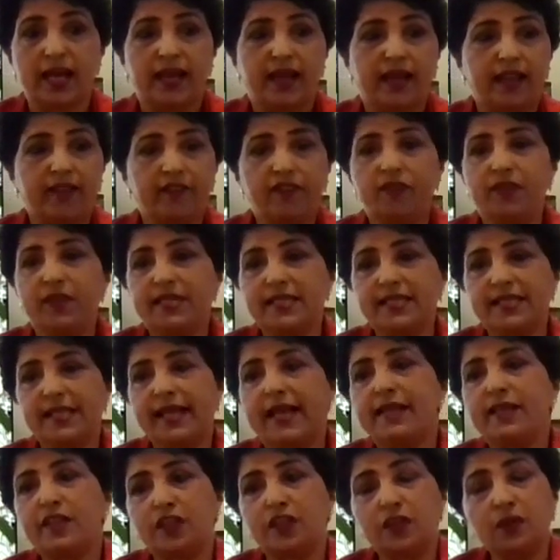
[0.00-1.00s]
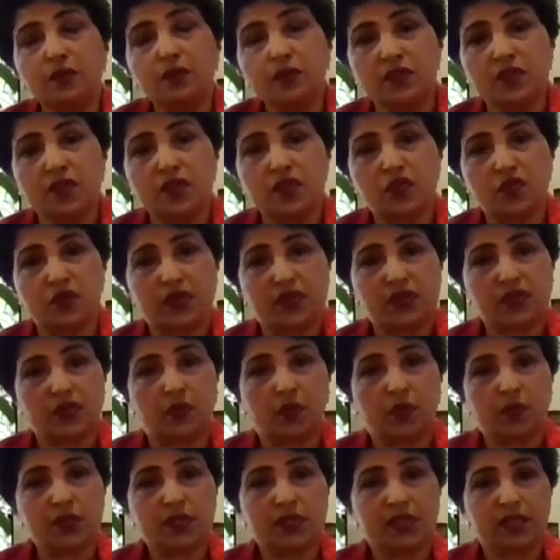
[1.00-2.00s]
if we said use this
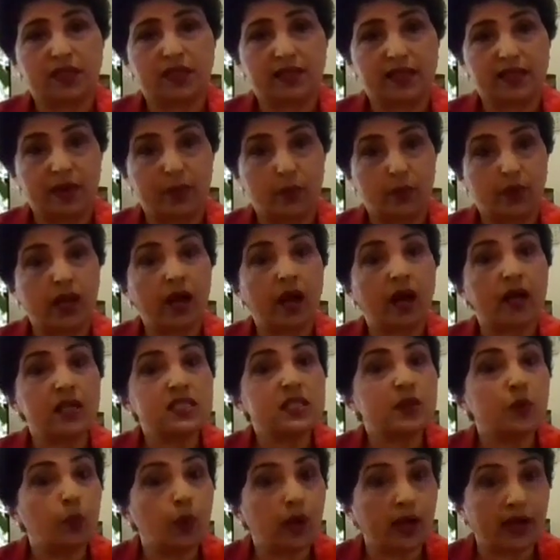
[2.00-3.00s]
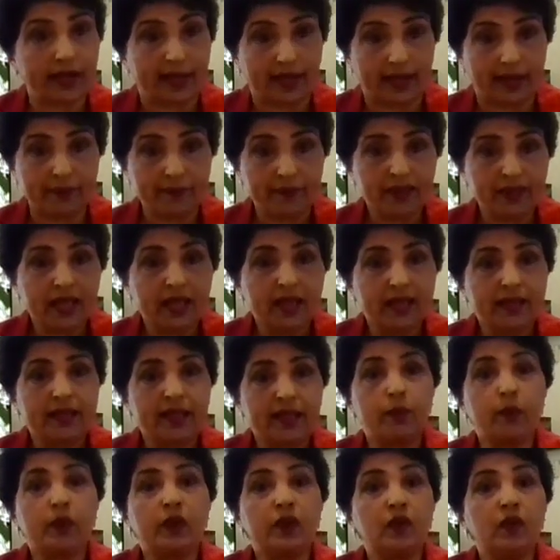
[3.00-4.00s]
resource, they would ask why.
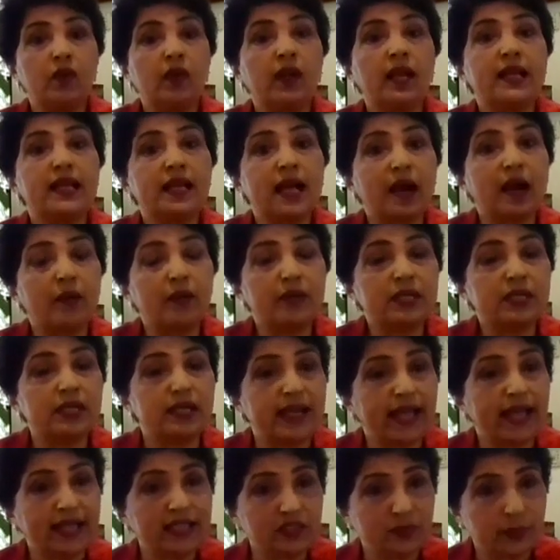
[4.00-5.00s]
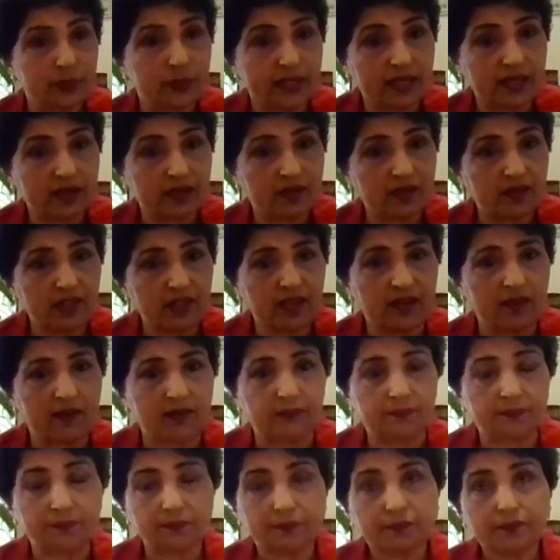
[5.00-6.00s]
They would look at how it connects with their curriculum.
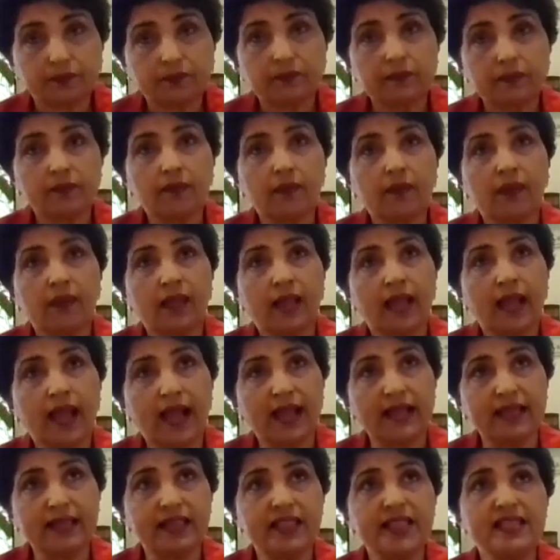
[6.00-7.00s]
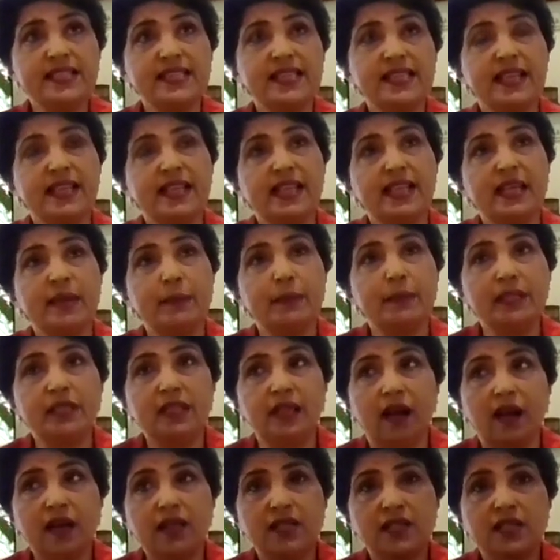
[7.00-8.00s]
And this enabled
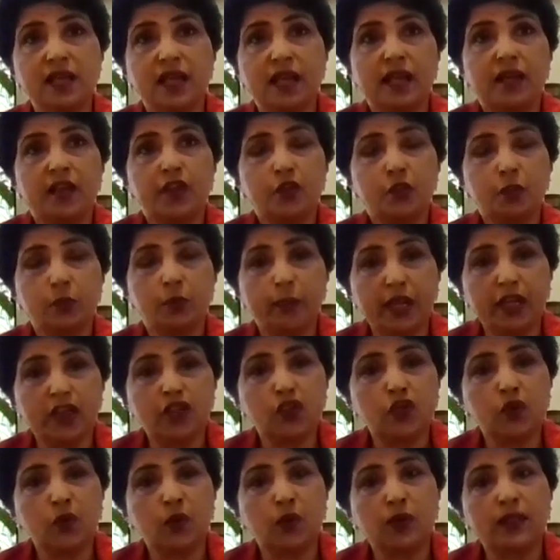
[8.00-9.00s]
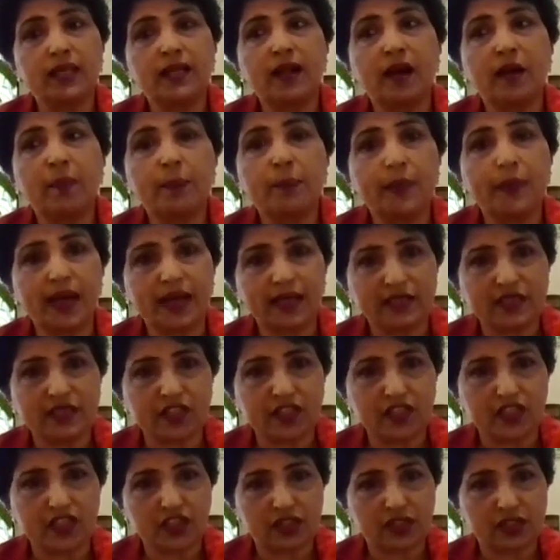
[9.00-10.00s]
us to make sure that our
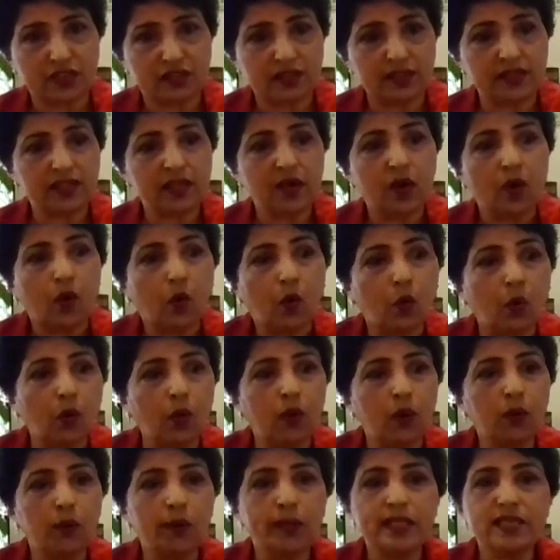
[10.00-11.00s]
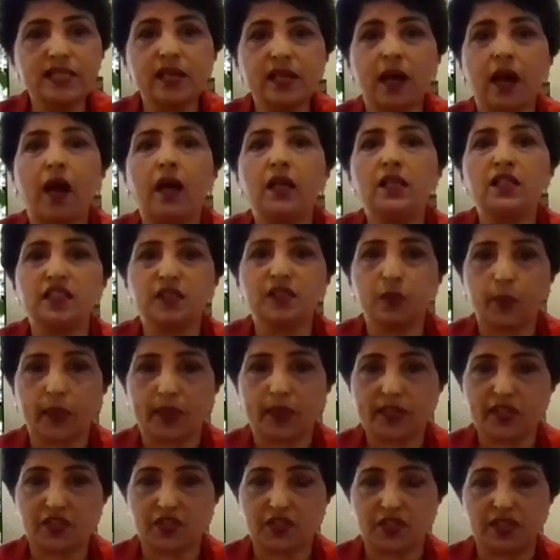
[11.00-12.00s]
practitioners always asked
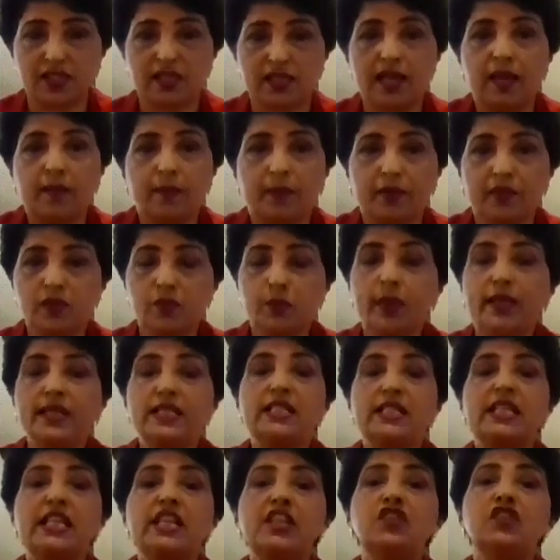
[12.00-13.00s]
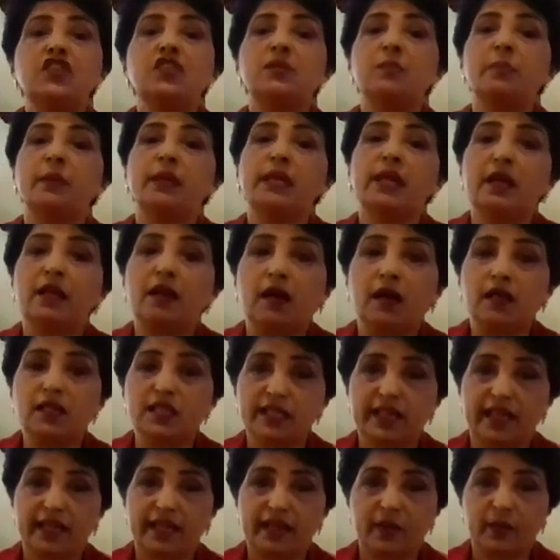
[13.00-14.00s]
questions because when teachers begin
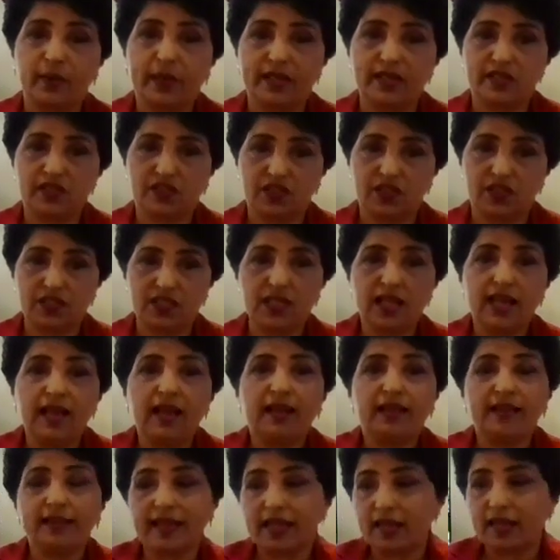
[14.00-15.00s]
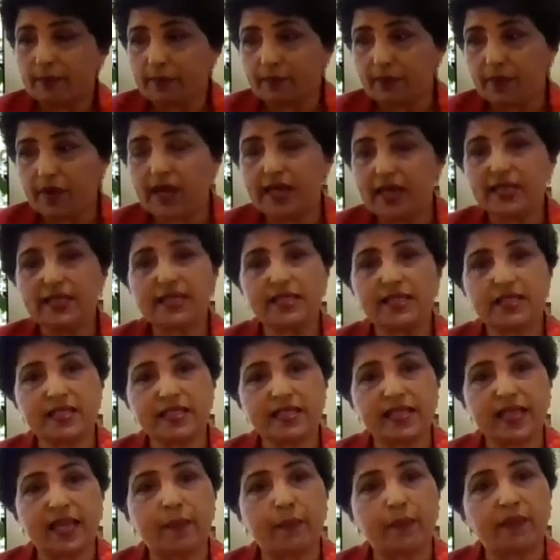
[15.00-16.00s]
asking questions, they embrace the
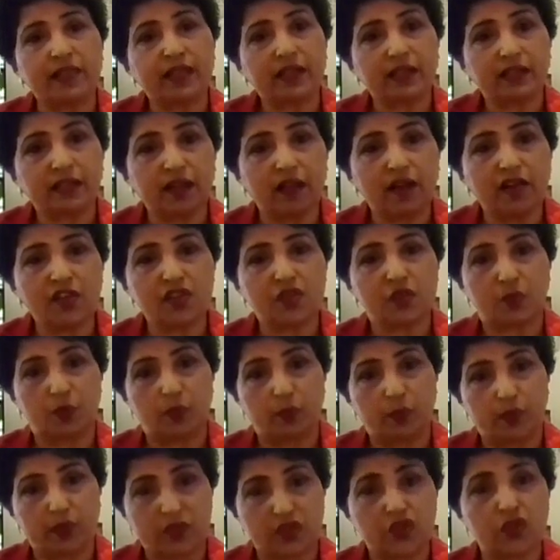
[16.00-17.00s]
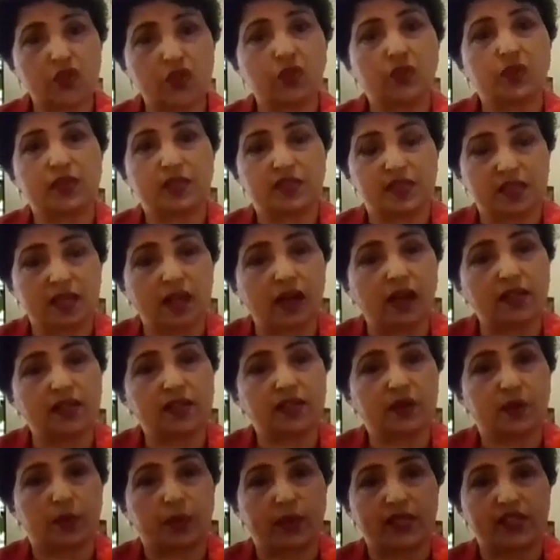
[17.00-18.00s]
same in the classroom when students
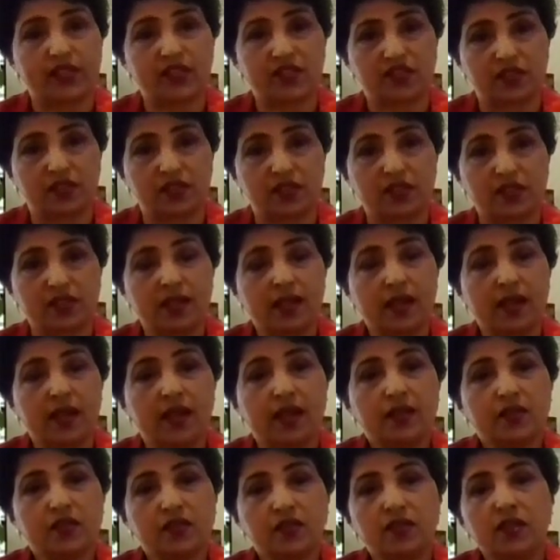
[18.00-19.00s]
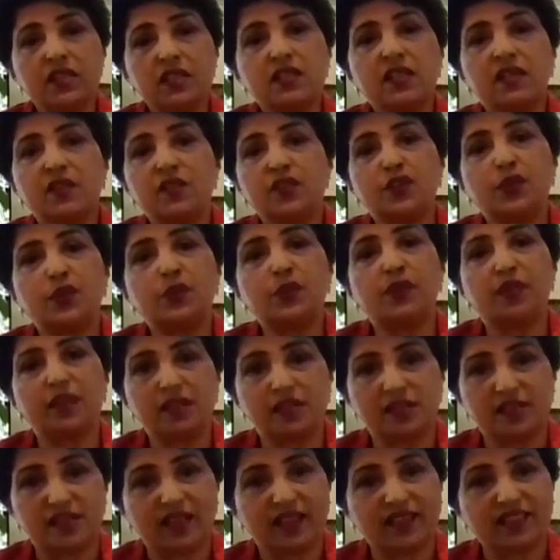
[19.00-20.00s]
ask questions. So these are two
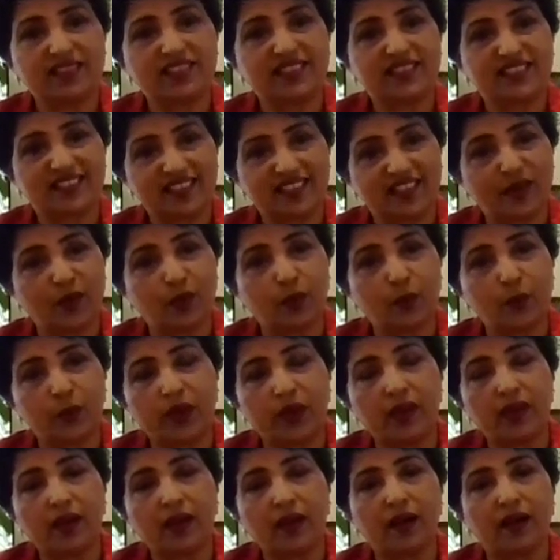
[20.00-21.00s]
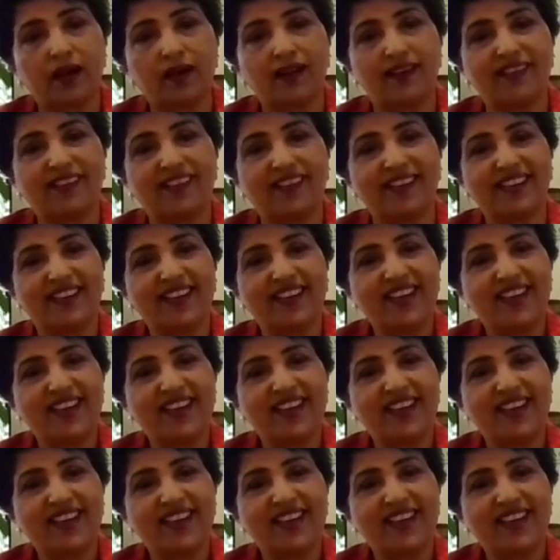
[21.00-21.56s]
things that uh, we uh,